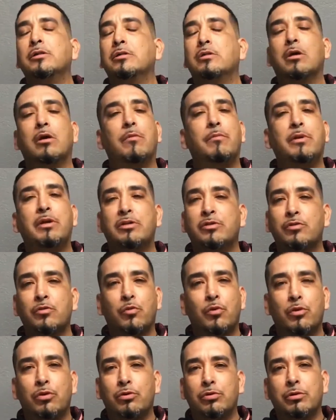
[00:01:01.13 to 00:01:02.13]
That means the
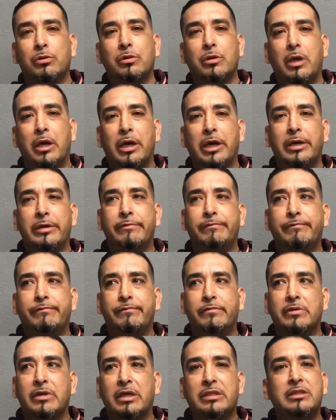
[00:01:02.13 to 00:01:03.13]
world. I
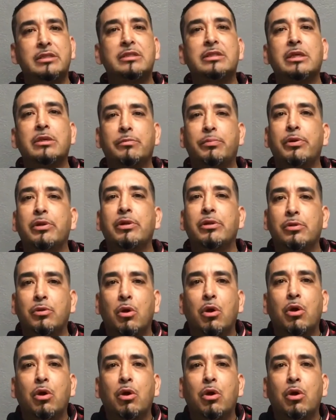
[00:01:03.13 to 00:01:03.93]
got to see him put in the